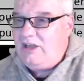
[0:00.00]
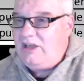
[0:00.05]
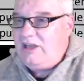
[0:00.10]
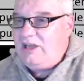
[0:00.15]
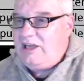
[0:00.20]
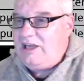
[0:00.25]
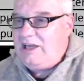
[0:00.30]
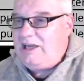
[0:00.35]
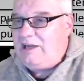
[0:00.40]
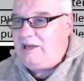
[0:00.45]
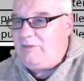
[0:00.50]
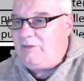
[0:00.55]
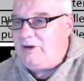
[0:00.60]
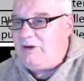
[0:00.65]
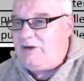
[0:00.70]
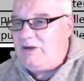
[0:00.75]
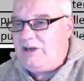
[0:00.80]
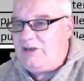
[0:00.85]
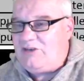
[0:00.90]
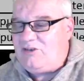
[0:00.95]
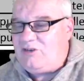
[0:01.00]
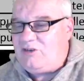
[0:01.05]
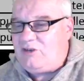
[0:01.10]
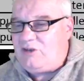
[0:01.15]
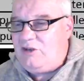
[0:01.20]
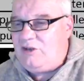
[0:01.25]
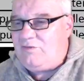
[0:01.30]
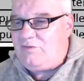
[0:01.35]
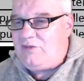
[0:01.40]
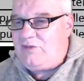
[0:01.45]
where I
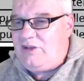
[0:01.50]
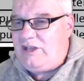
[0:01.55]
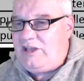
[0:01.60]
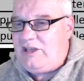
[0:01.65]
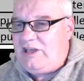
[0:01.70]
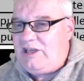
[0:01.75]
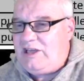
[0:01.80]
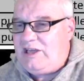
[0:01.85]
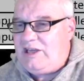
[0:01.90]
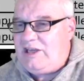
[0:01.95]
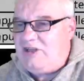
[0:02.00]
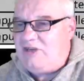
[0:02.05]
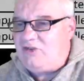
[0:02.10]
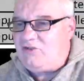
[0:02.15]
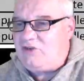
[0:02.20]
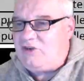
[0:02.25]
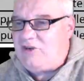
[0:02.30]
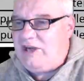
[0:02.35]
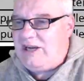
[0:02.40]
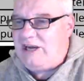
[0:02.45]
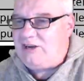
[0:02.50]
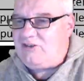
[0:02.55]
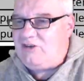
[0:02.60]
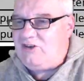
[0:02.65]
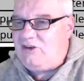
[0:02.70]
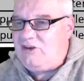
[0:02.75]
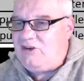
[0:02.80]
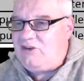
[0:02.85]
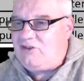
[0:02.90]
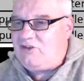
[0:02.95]
give the
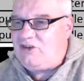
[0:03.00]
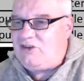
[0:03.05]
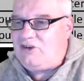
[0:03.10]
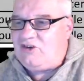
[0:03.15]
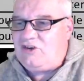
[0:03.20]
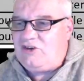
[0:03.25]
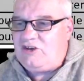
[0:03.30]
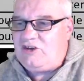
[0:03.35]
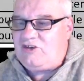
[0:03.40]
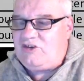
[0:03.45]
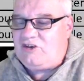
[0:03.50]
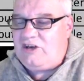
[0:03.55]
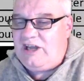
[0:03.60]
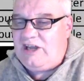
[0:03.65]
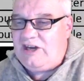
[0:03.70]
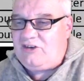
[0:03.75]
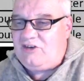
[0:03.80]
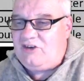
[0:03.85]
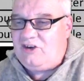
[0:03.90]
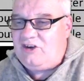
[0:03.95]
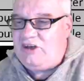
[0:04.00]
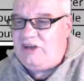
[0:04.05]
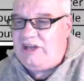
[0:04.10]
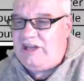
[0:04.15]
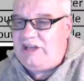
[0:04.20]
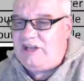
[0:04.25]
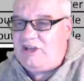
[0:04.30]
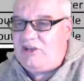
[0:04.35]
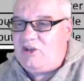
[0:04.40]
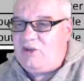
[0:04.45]
introduction, the session introduction,
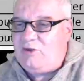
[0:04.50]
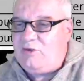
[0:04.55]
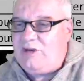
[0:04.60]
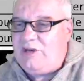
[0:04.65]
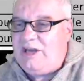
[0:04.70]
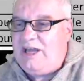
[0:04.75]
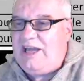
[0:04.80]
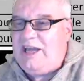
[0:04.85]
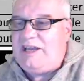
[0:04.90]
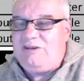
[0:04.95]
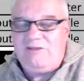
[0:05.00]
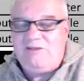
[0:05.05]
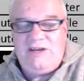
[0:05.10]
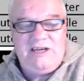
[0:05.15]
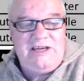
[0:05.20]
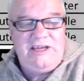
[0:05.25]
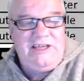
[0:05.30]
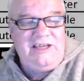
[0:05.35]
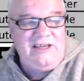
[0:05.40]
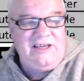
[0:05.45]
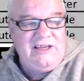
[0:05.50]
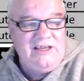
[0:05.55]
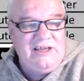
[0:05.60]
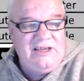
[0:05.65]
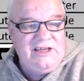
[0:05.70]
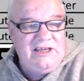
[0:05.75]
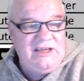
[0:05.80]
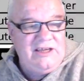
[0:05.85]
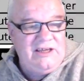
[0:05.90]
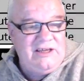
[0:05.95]
and Q&A really,
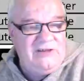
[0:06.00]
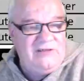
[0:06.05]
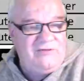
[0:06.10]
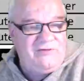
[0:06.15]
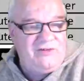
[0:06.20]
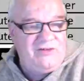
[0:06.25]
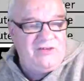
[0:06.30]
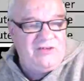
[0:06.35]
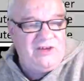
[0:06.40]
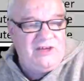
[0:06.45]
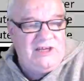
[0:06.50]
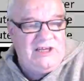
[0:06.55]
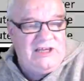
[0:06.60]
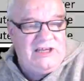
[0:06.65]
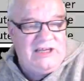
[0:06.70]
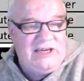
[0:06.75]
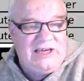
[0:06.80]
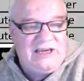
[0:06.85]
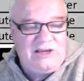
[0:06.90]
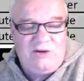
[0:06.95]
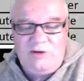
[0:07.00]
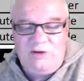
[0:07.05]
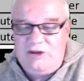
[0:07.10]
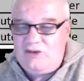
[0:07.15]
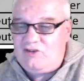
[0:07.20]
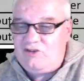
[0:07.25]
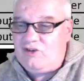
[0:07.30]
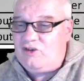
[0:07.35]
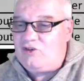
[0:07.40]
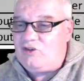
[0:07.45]
if there's any
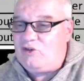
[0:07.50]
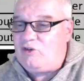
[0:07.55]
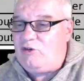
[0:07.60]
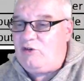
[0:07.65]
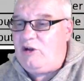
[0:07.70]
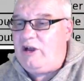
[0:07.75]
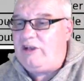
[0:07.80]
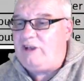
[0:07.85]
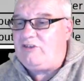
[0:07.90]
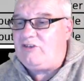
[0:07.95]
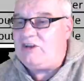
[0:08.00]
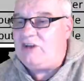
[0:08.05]
questions arising,